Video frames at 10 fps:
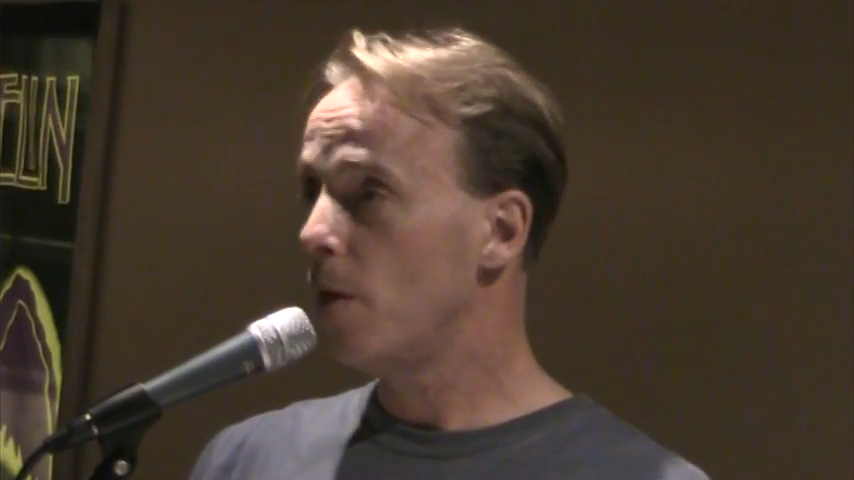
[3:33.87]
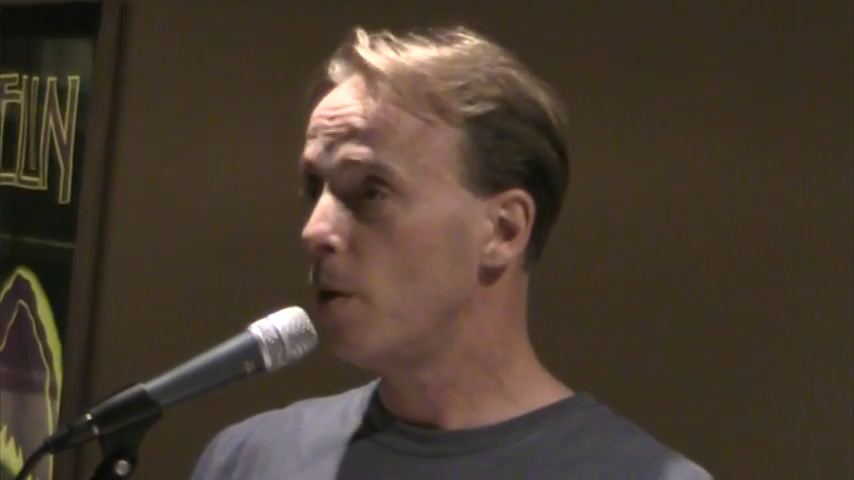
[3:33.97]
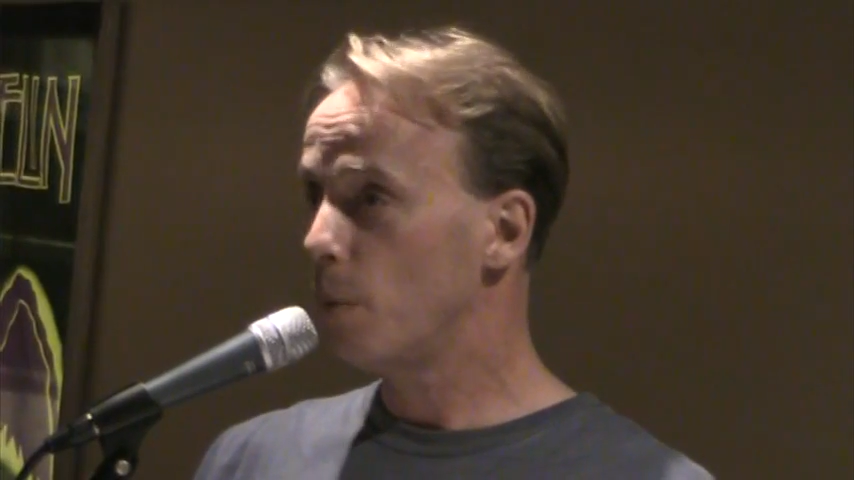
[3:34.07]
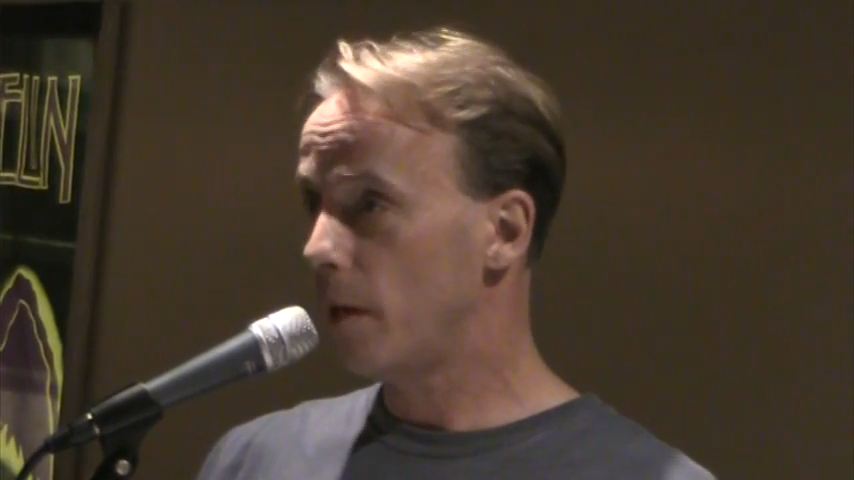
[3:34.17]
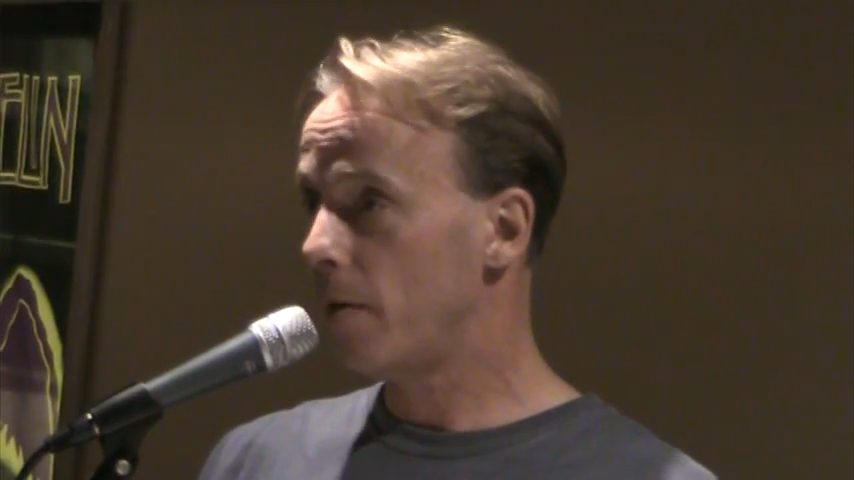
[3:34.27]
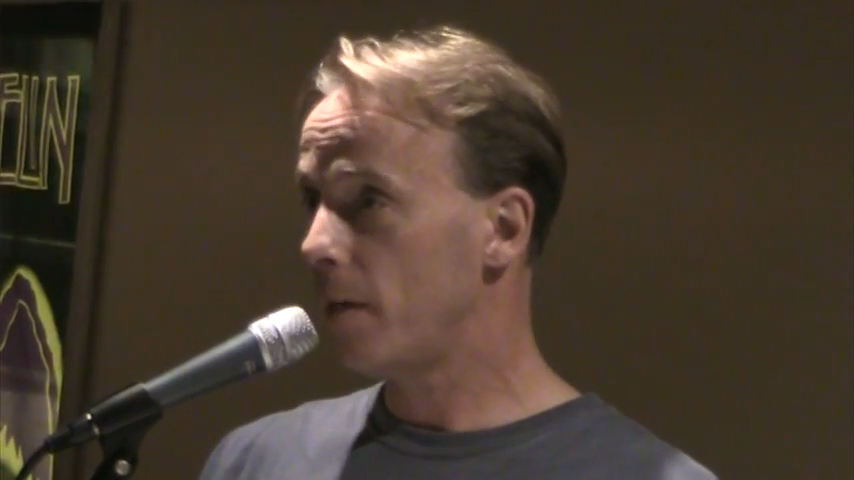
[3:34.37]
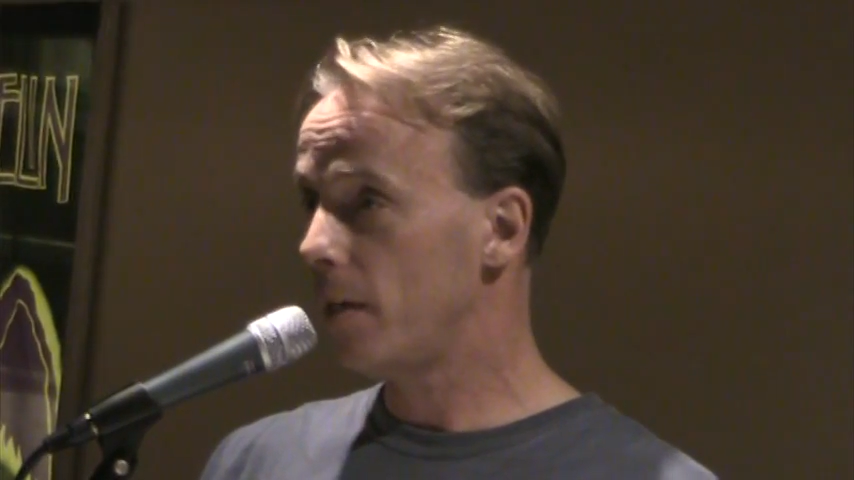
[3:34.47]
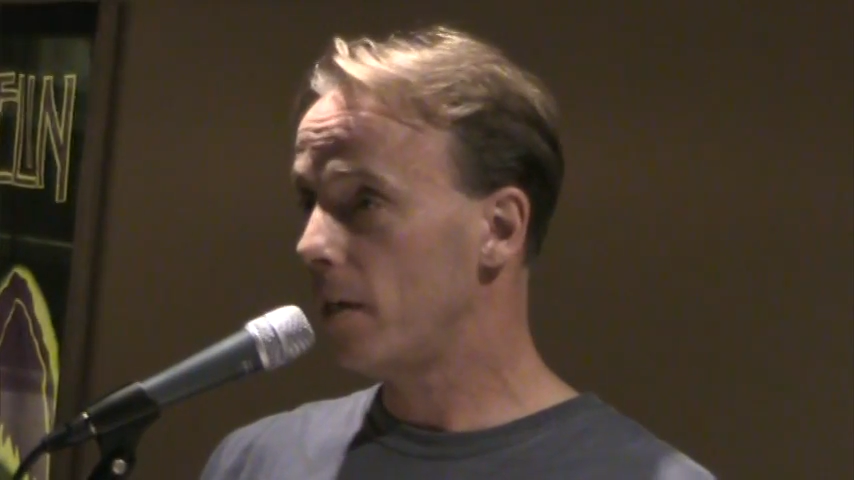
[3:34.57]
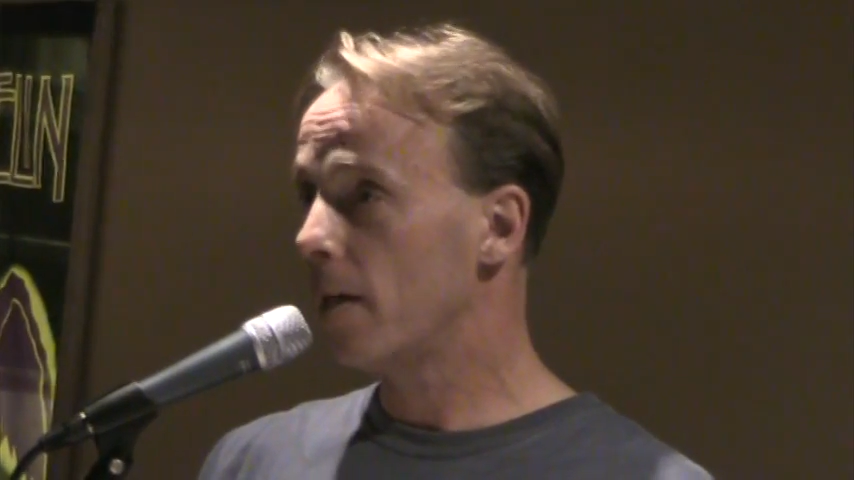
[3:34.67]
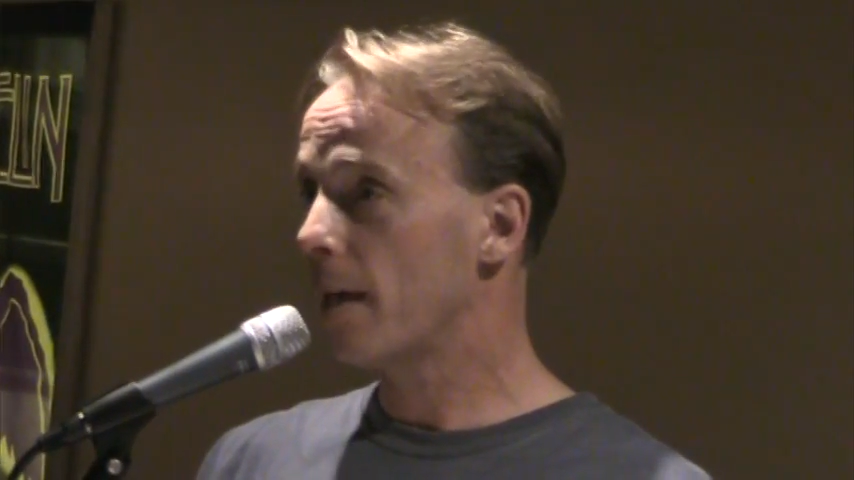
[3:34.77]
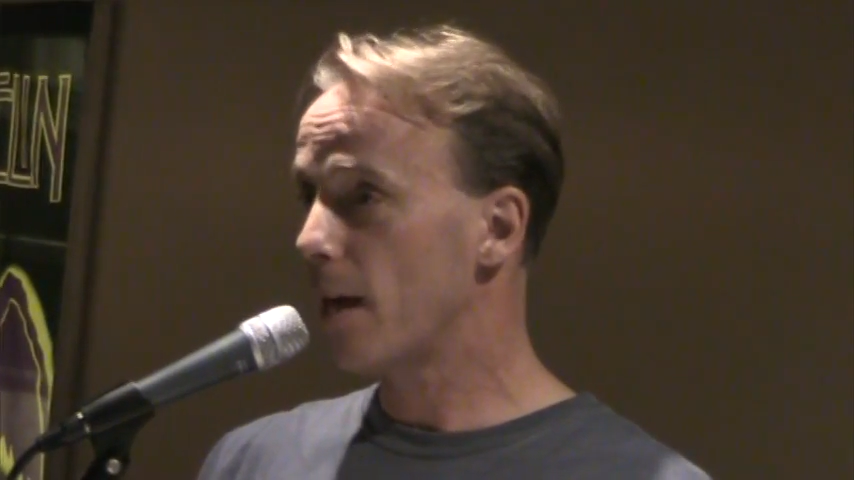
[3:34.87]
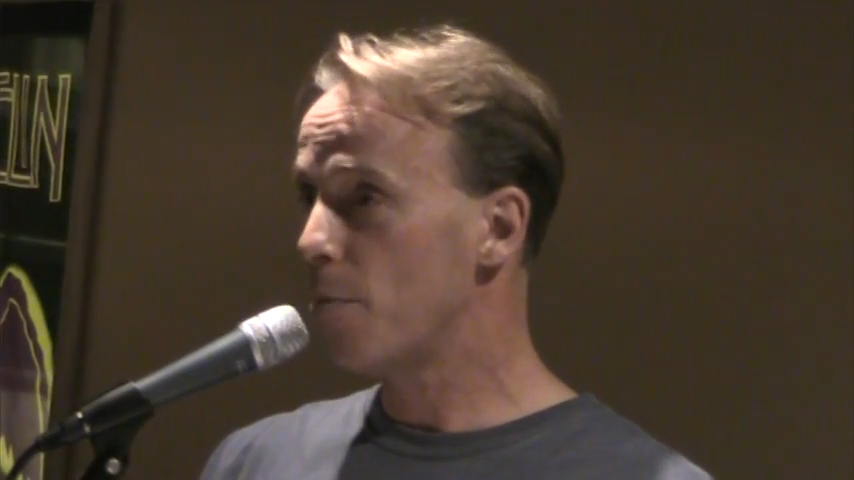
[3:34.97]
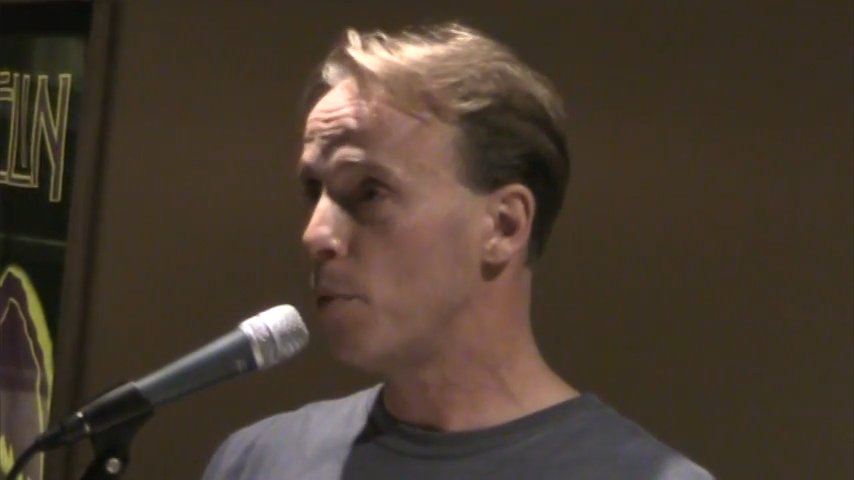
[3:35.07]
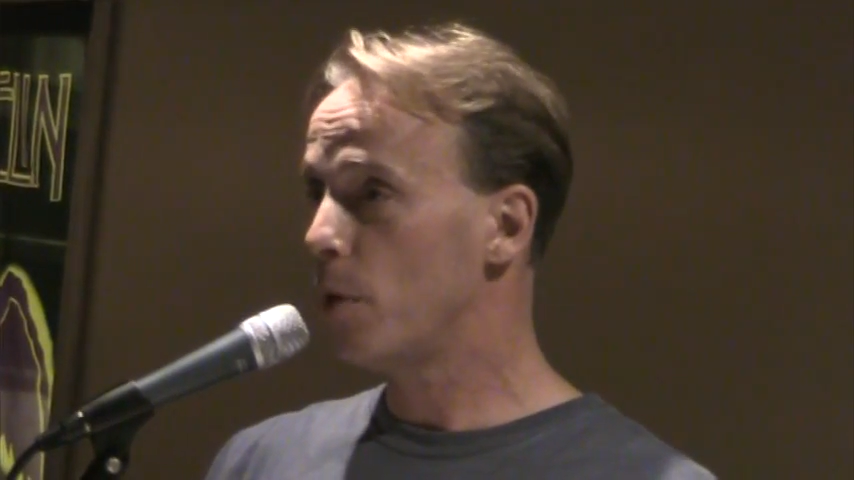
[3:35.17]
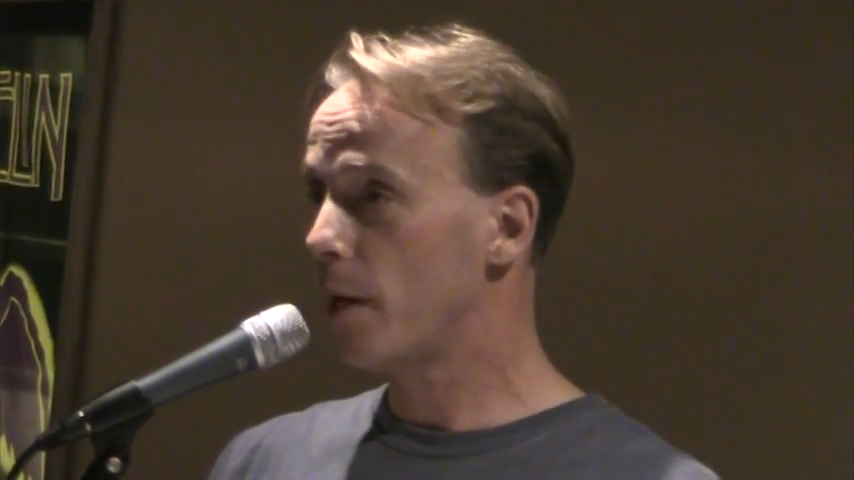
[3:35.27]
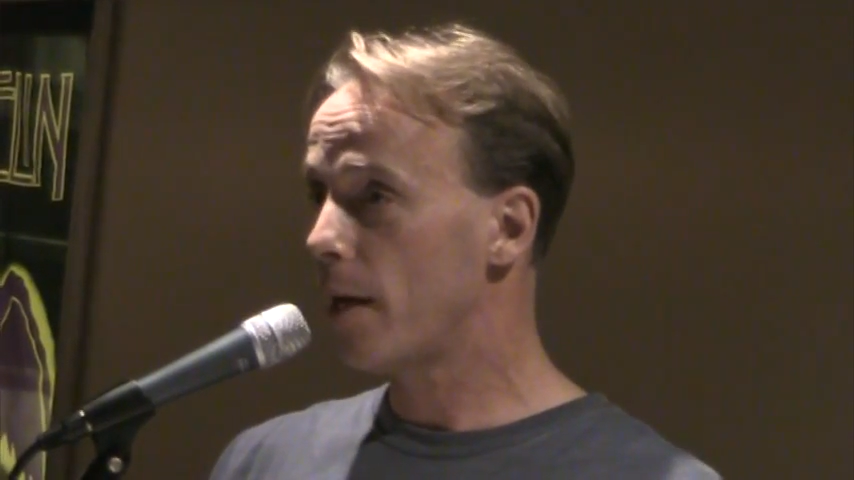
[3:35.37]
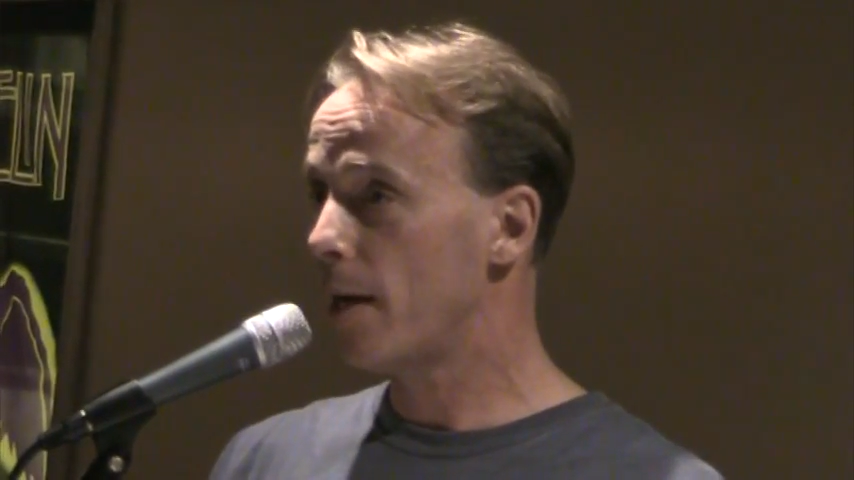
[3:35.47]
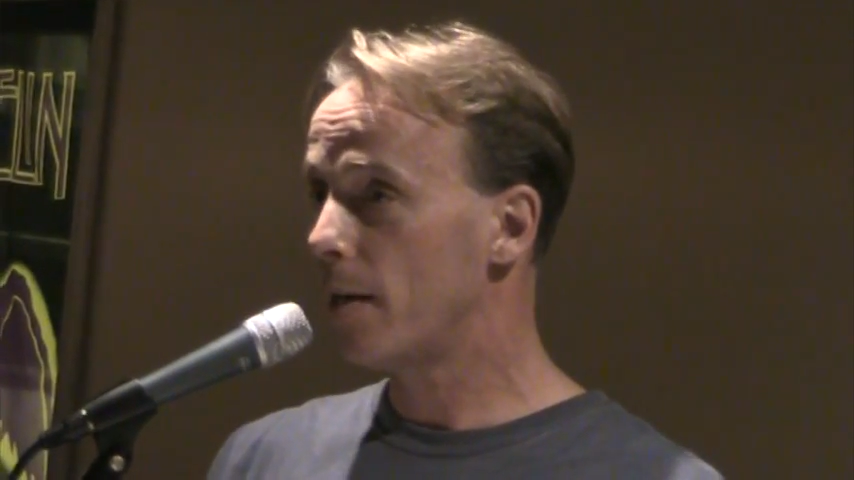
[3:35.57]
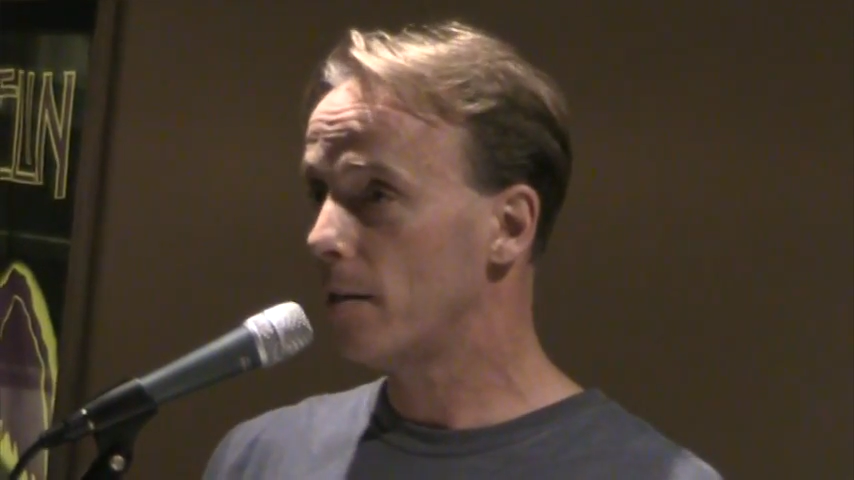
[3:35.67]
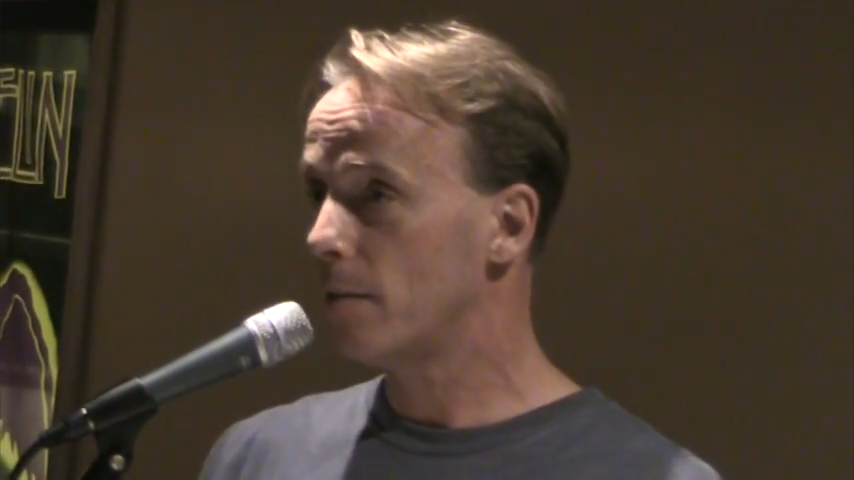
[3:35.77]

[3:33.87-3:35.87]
wearing a cowboy hat.